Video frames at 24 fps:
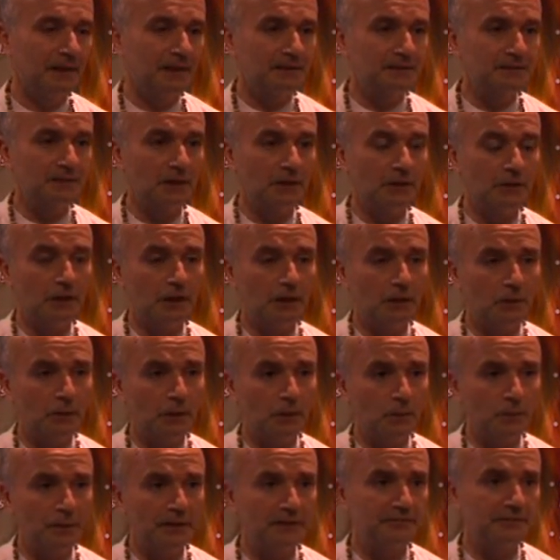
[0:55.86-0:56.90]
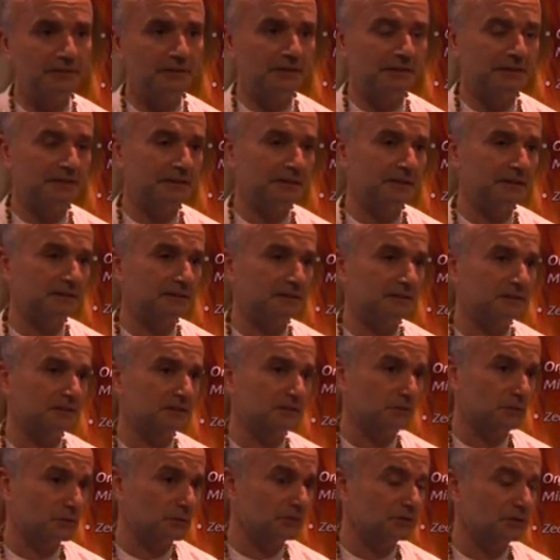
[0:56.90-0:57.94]
So what we've learned is it's
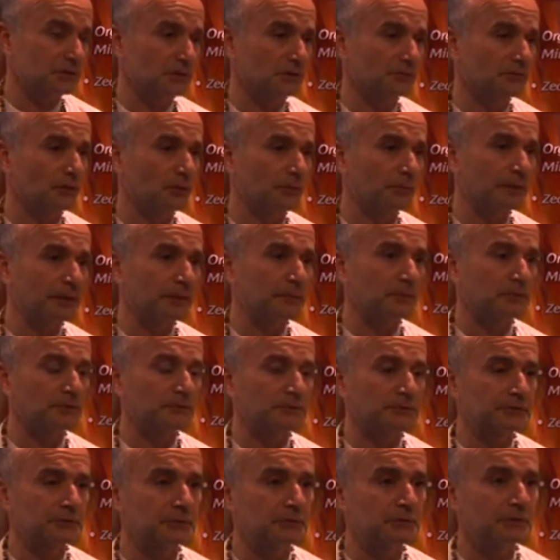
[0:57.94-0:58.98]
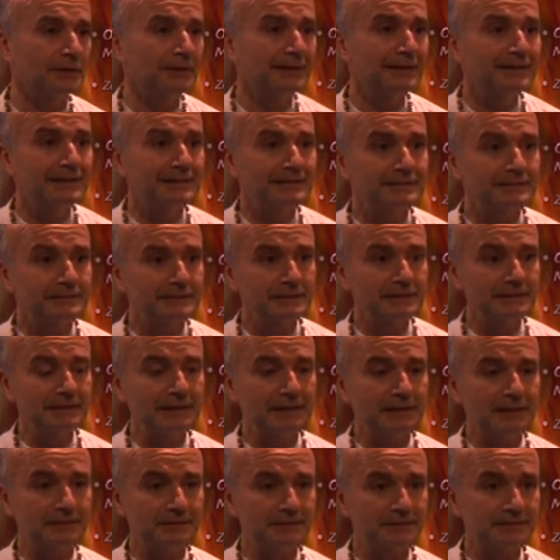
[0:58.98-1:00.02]
crucial for people to really
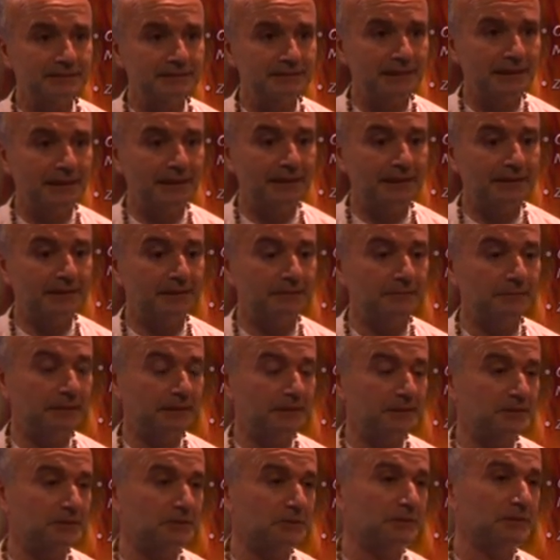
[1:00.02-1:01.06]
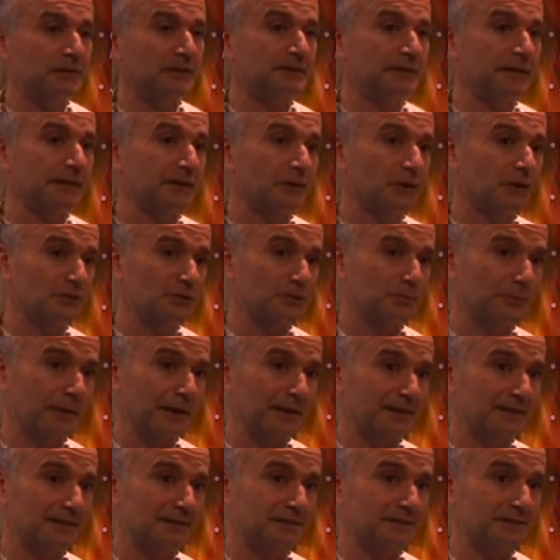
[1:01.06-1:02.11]
understand and make sure that they go to
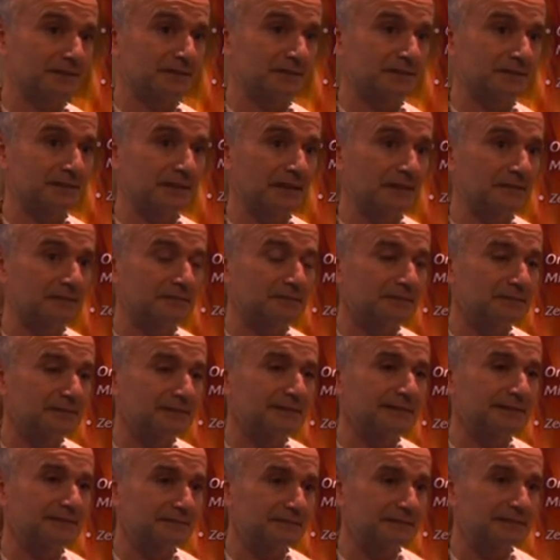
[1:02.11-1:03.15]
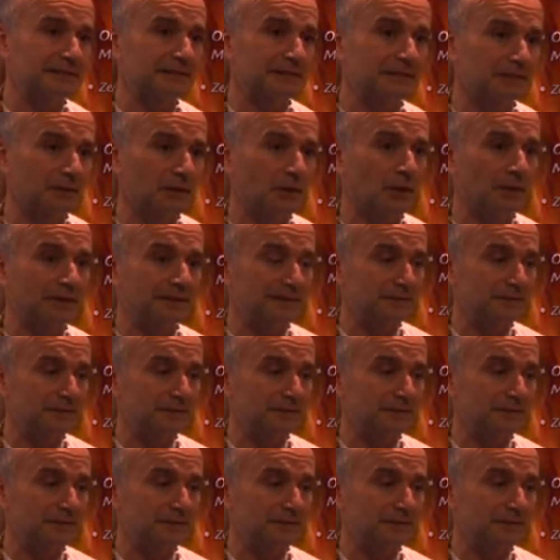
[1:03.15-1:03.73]
practitioners that really know and